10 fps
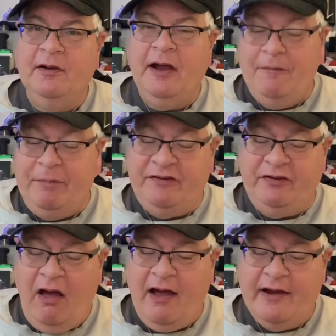And
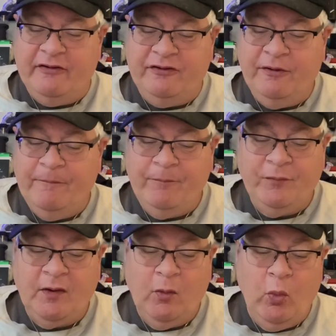besides,
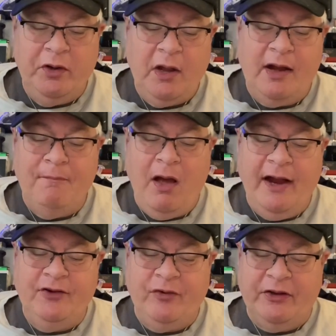we're not a
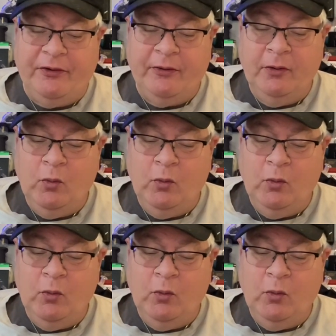mind reader.